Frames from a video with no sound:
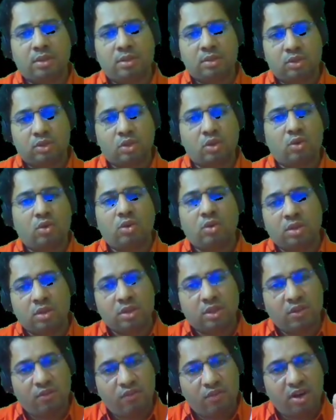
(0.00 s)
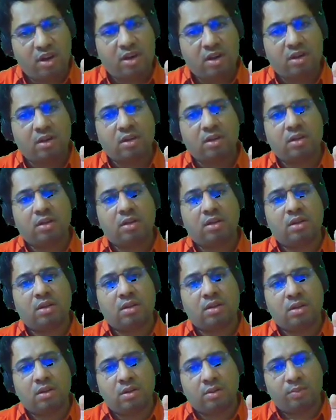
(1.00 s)
So the word
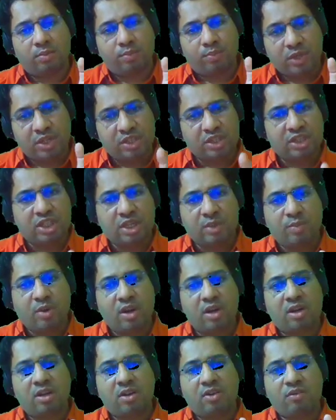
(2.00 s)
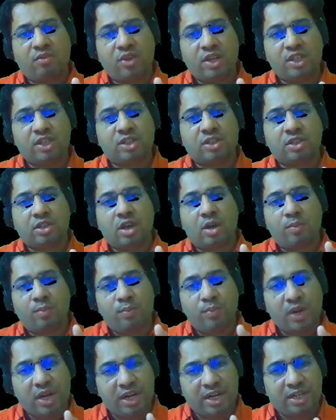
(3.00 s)
principle which
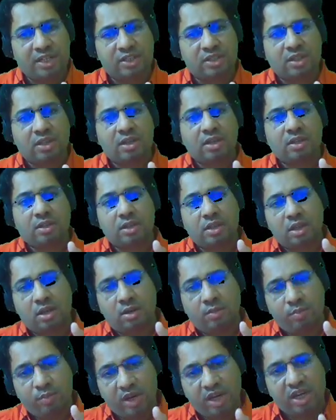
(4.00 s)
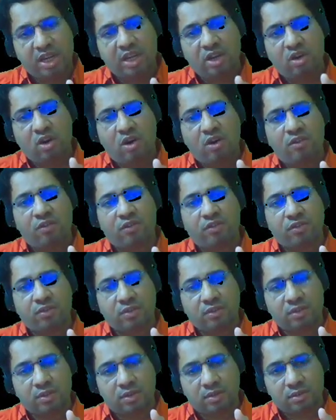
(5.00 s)
completes the meaning of
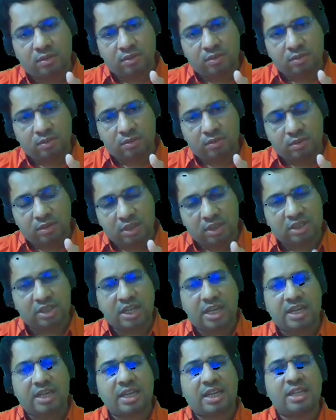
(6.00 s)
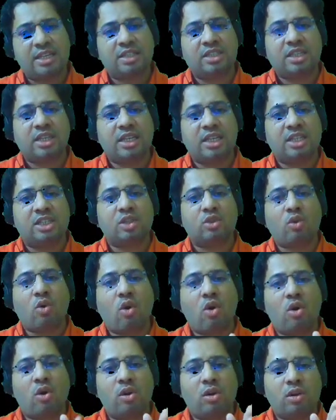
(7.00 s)
the sentence is
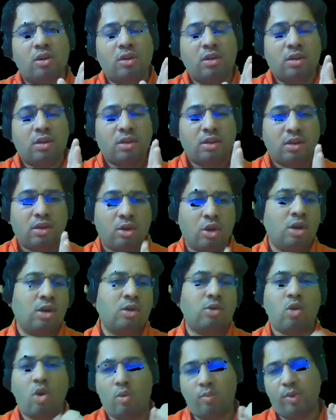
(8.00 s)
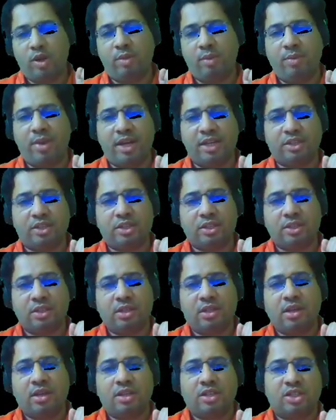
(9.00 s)
called a complement,
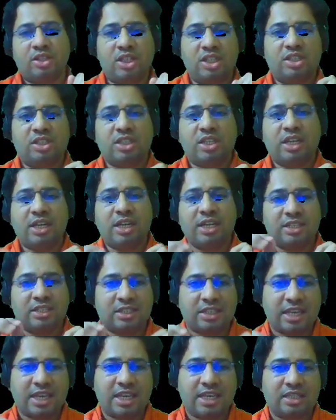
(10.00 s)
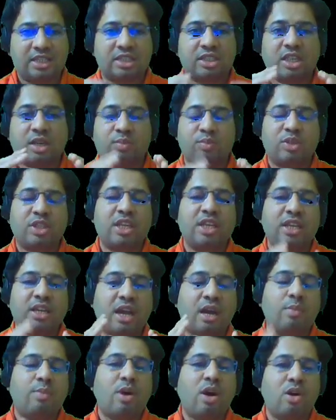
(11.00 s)
since it says something
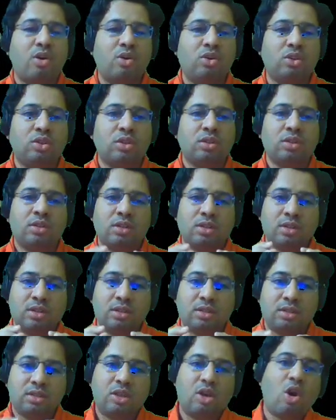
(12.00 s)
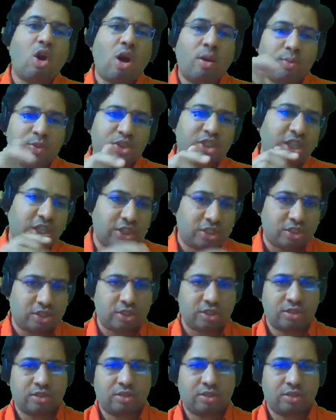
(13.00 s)
about the object